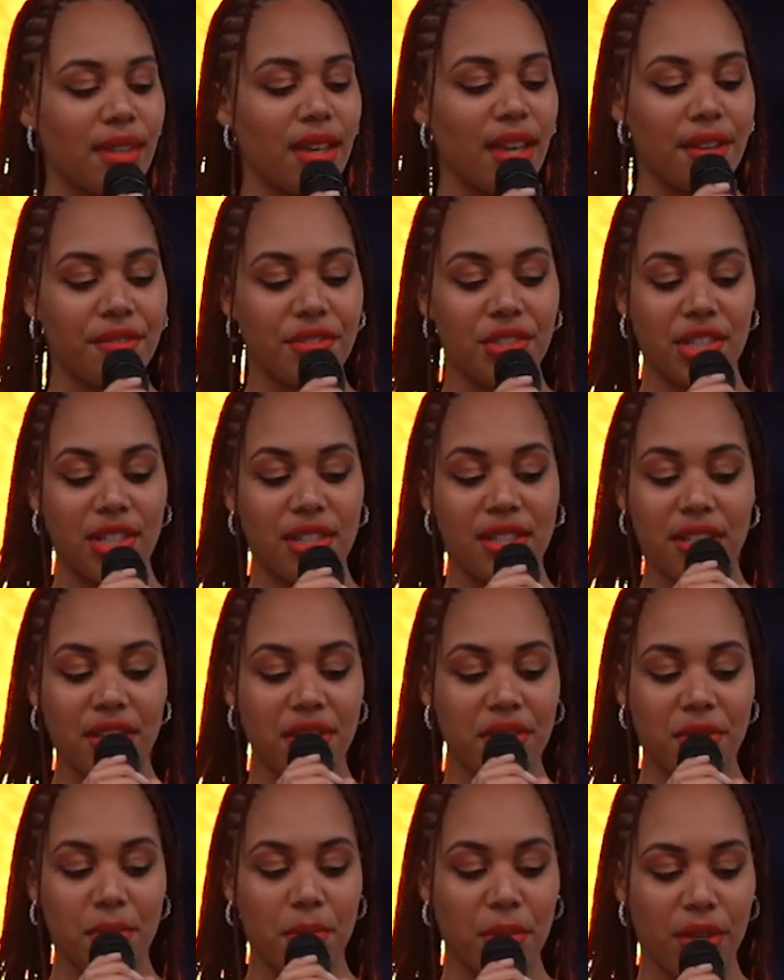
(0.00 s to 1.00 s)
If she
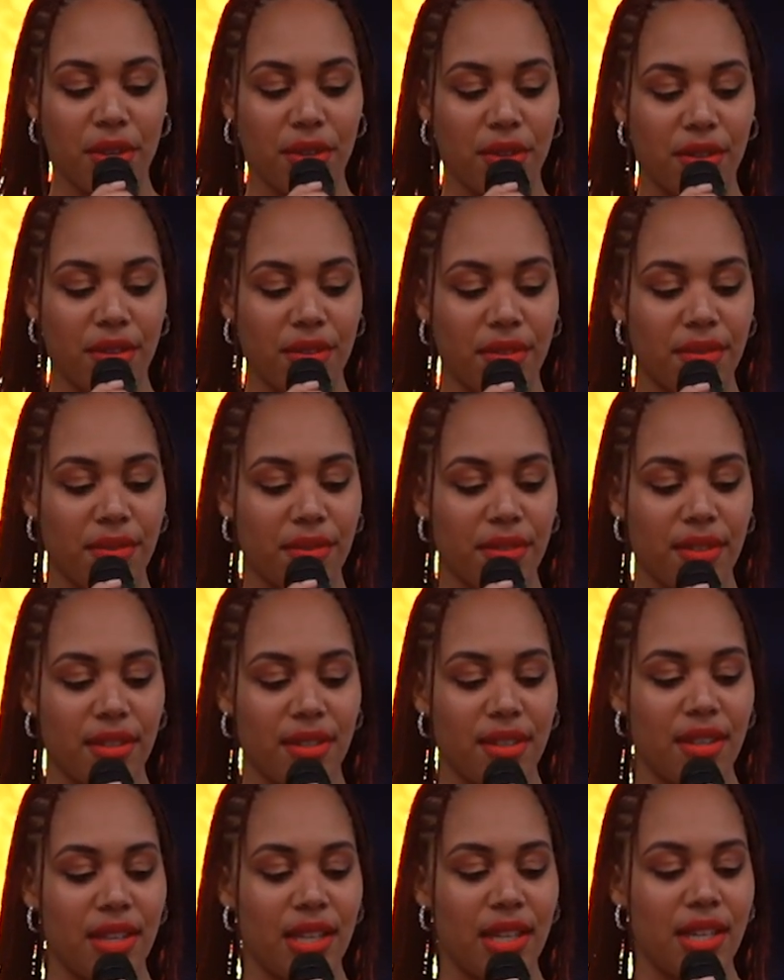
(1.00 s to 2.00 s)
didn't move,
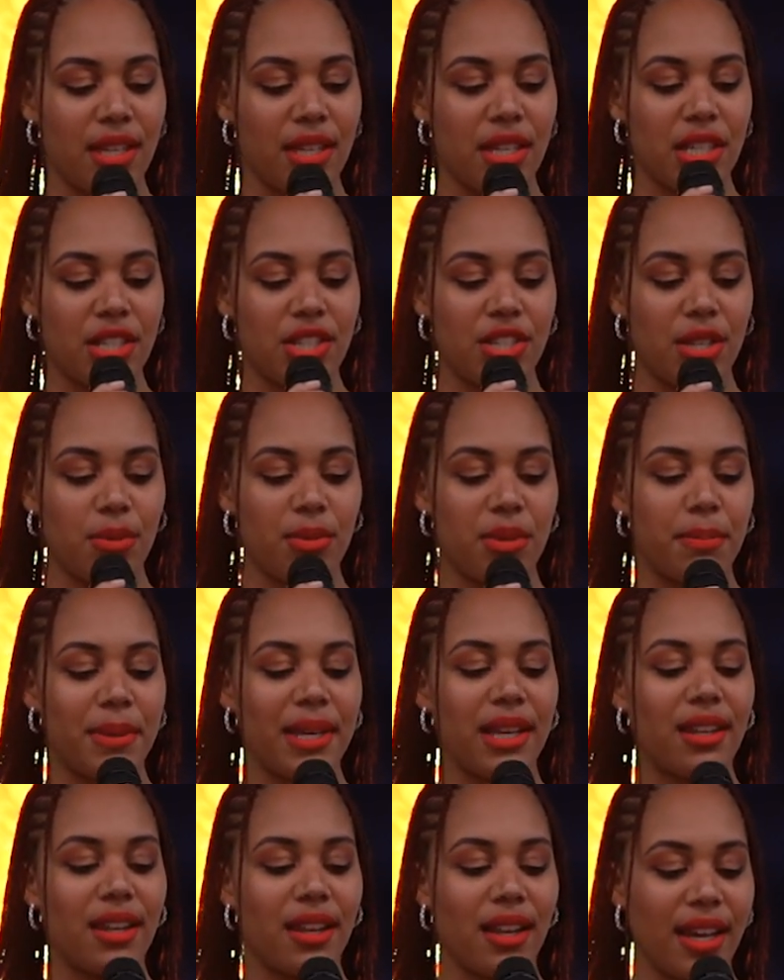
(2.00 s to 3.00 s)
she would
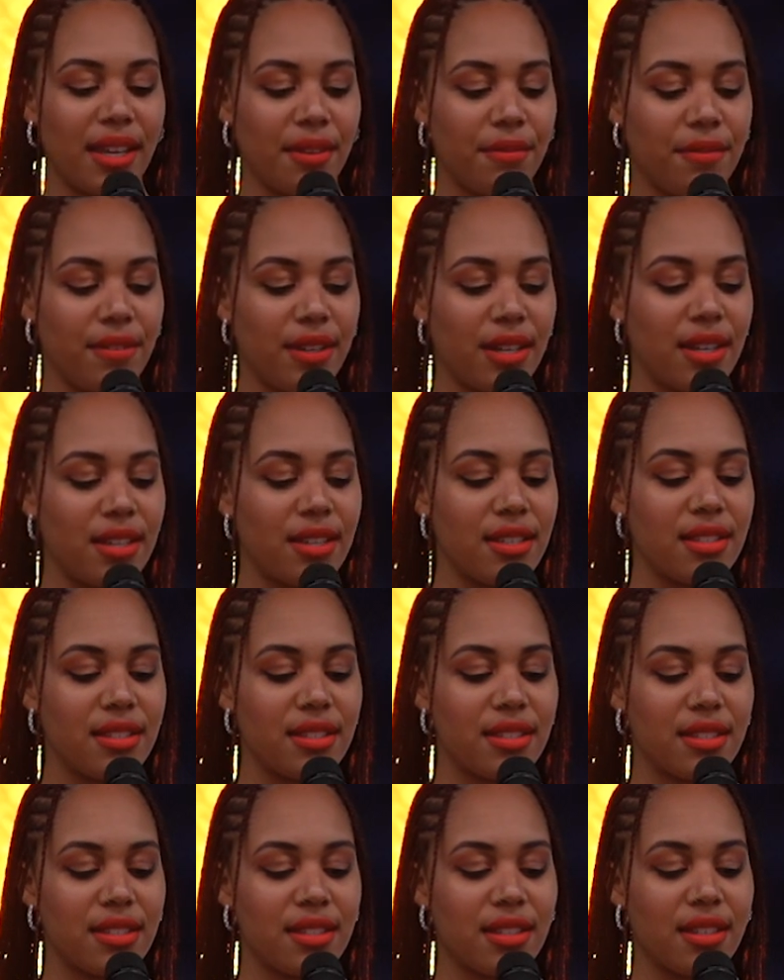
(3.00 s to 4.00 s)
be a
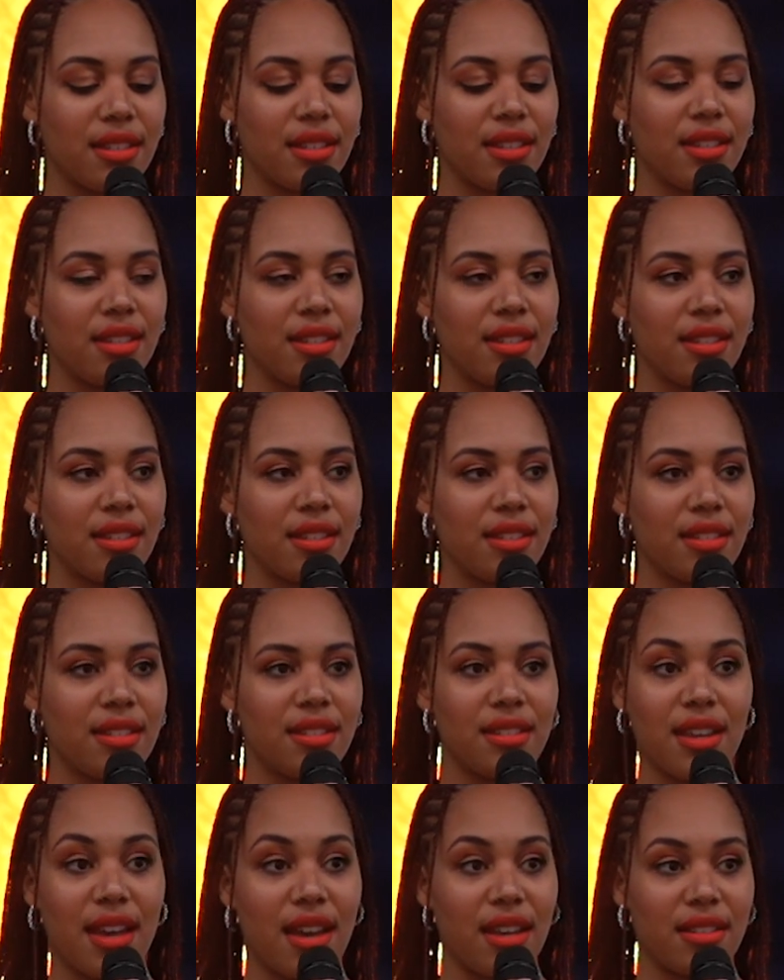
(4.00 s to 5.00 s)
lifeless,
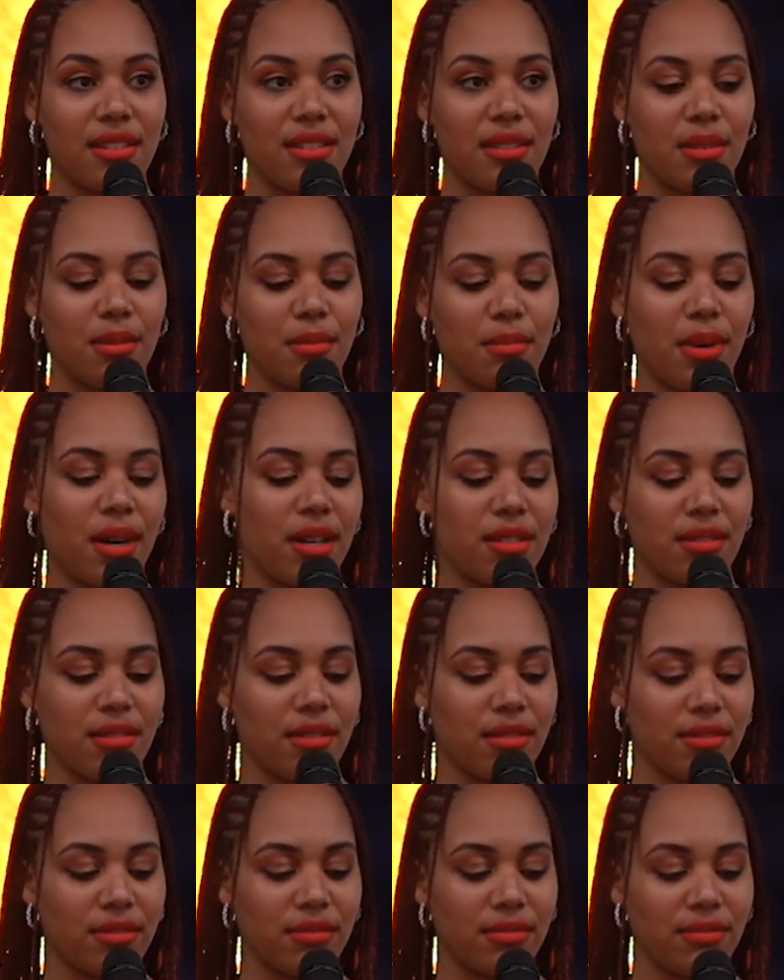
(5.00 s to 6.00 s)
dead puddle.